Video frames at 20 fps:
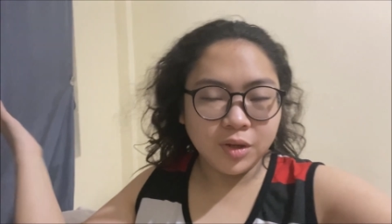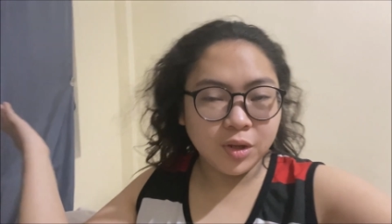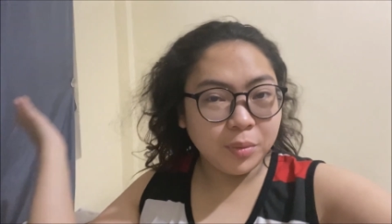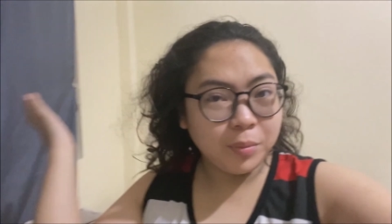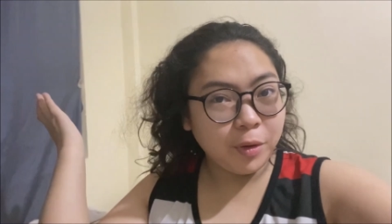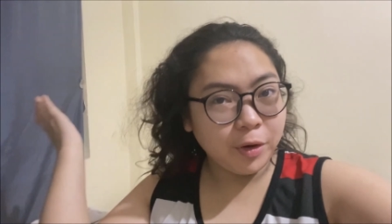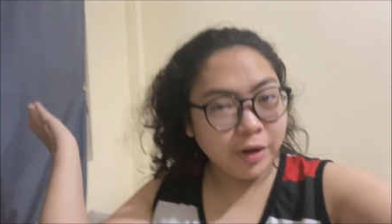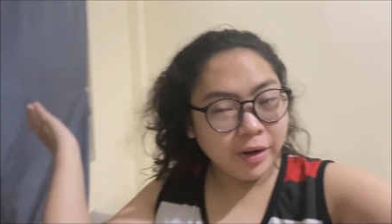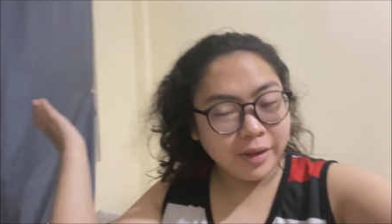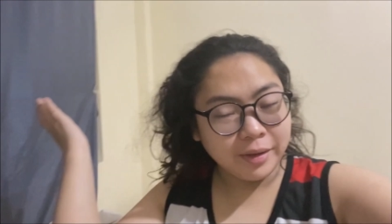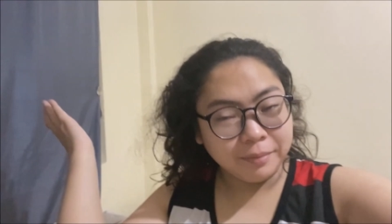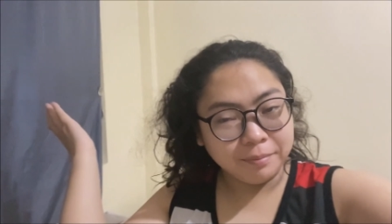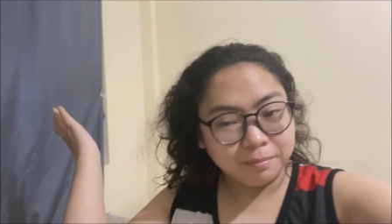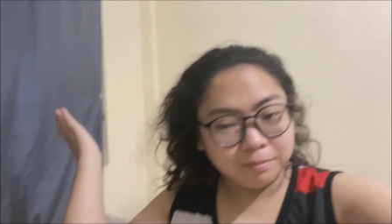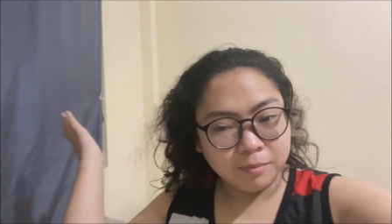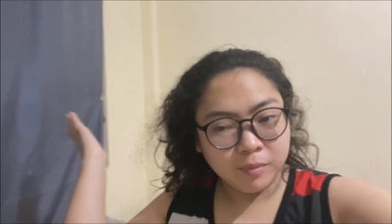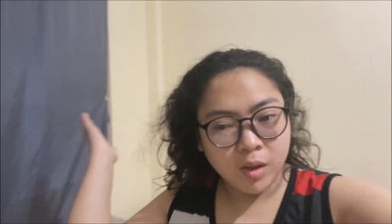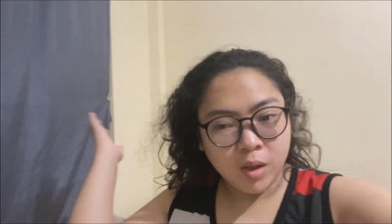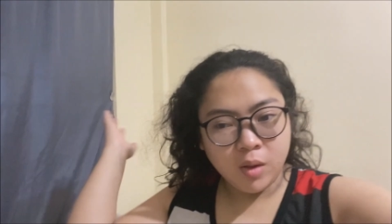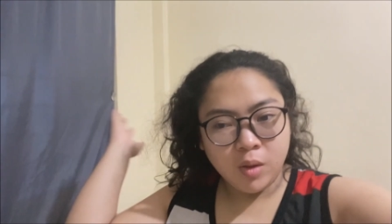Good morning.
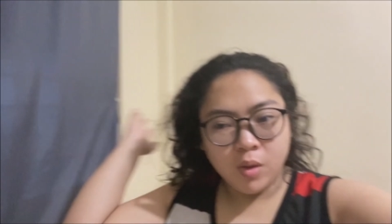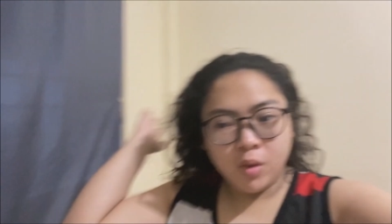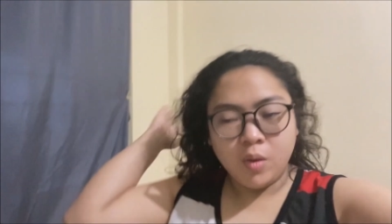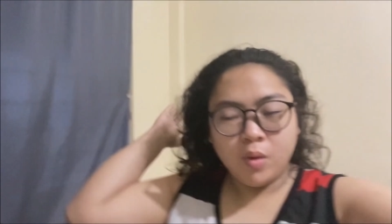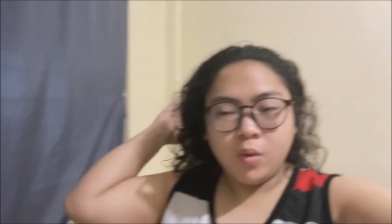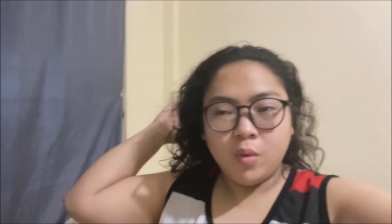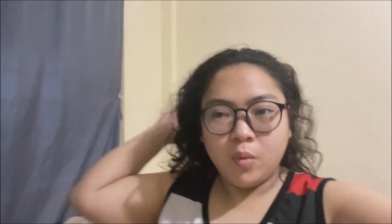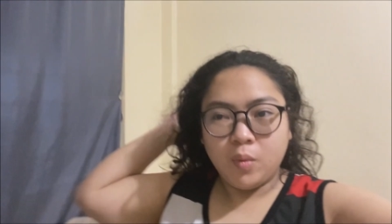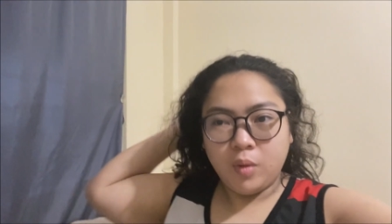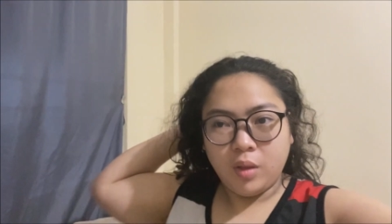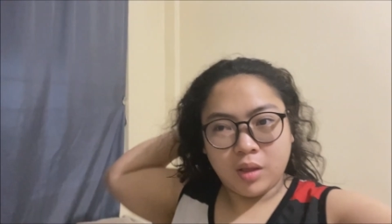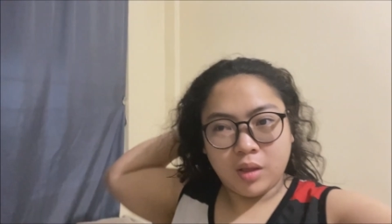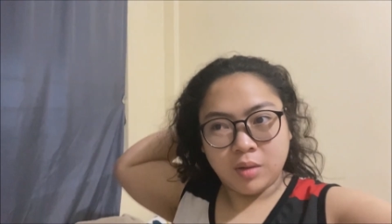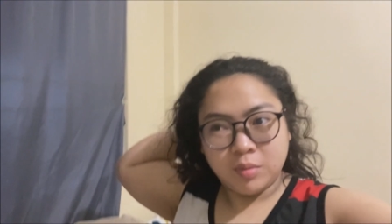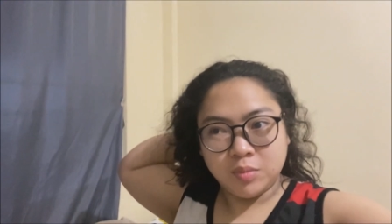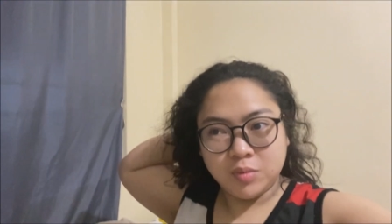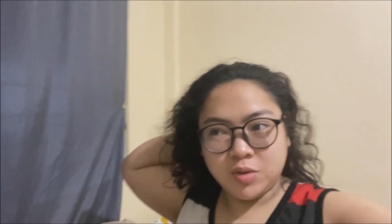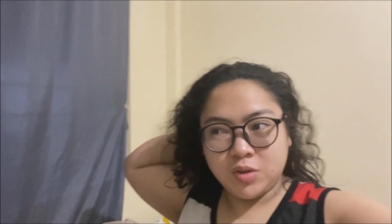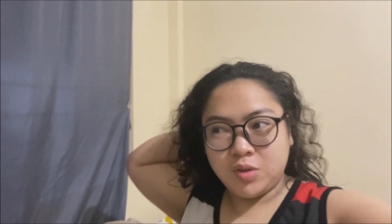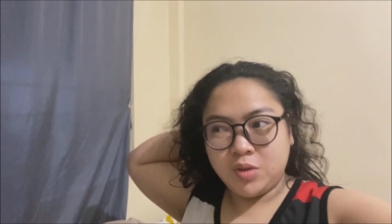
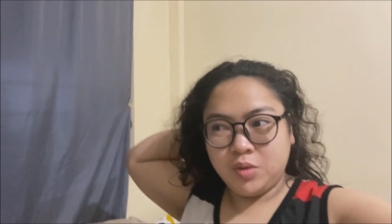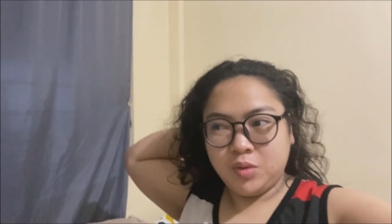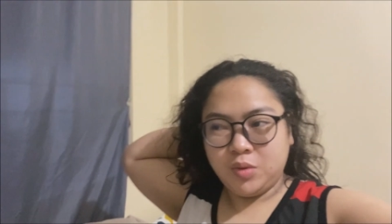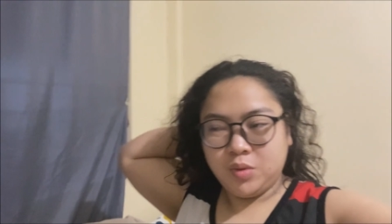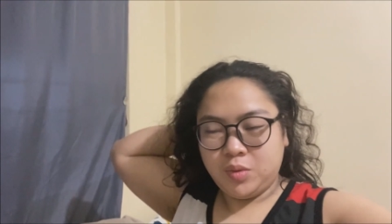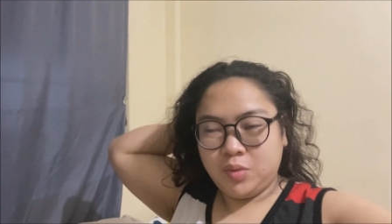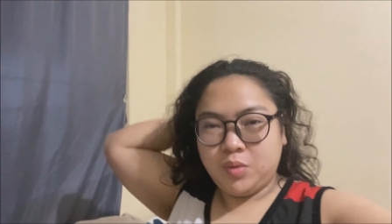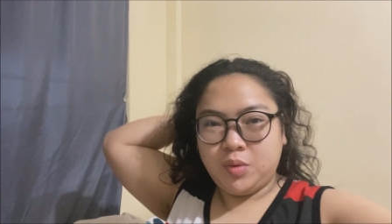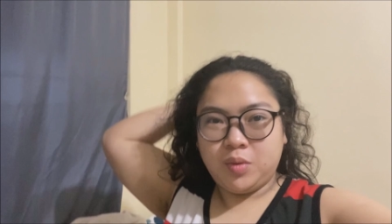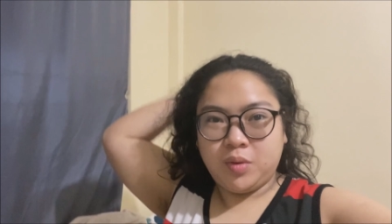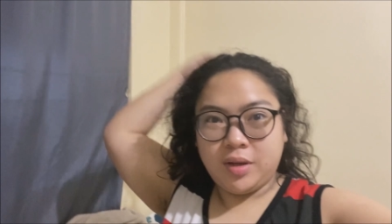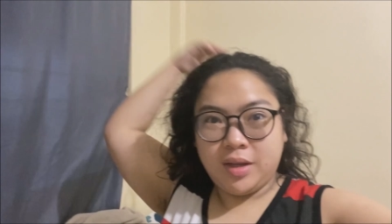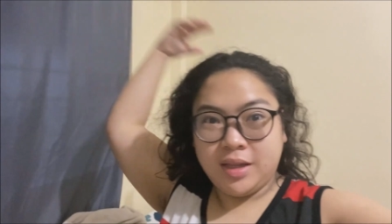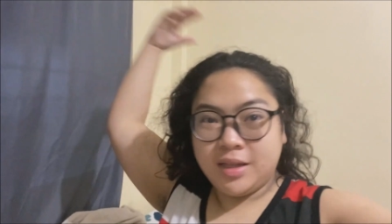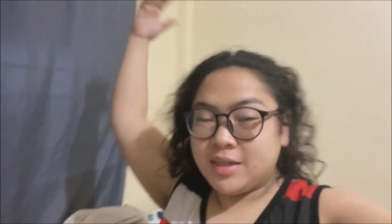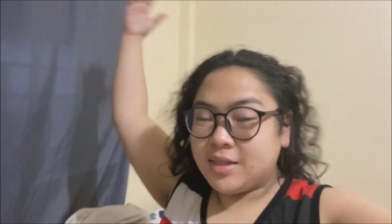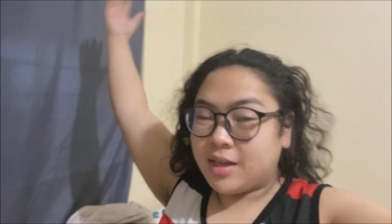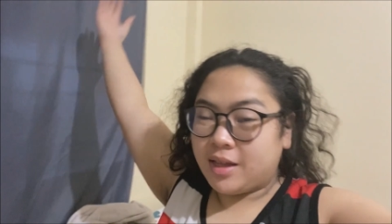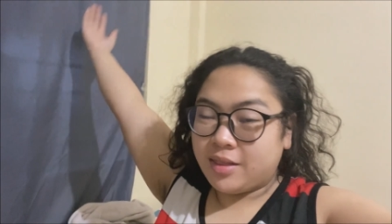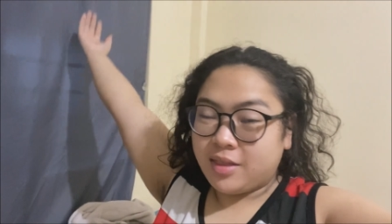Welcome to a
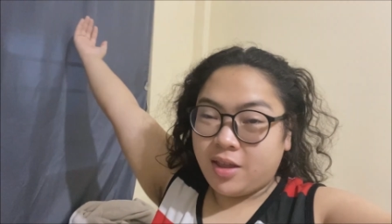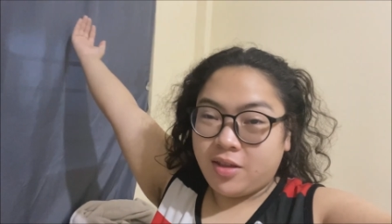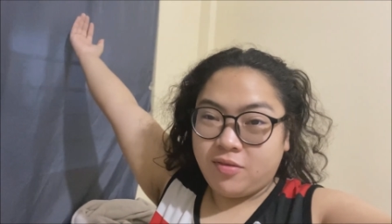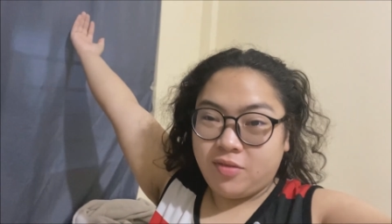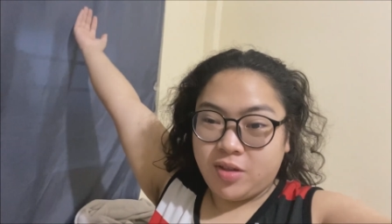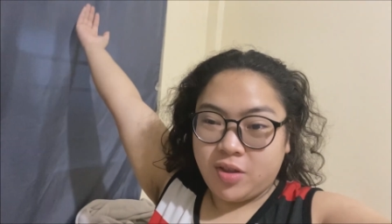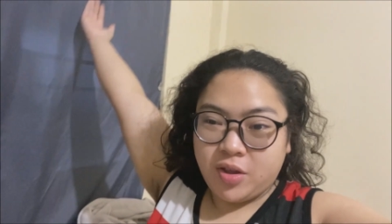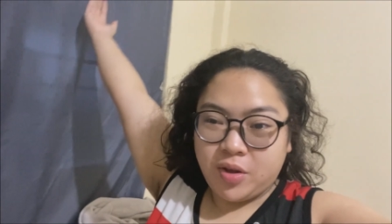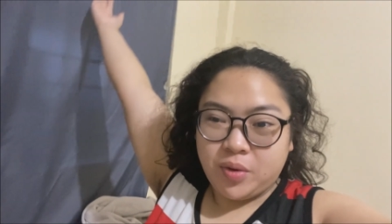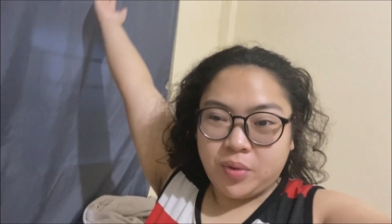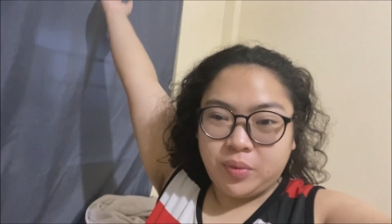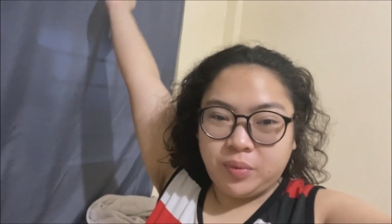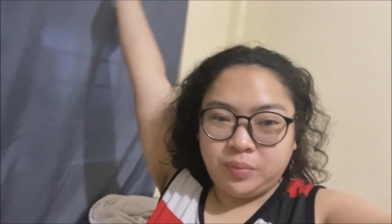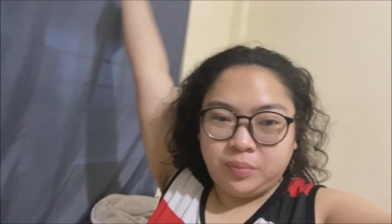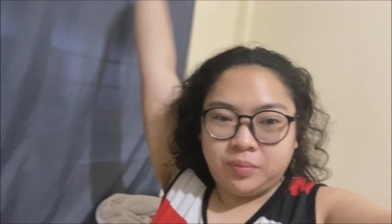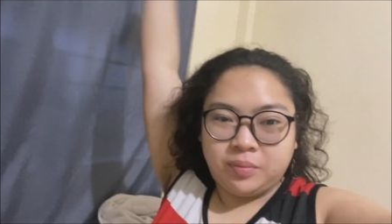Sunday video.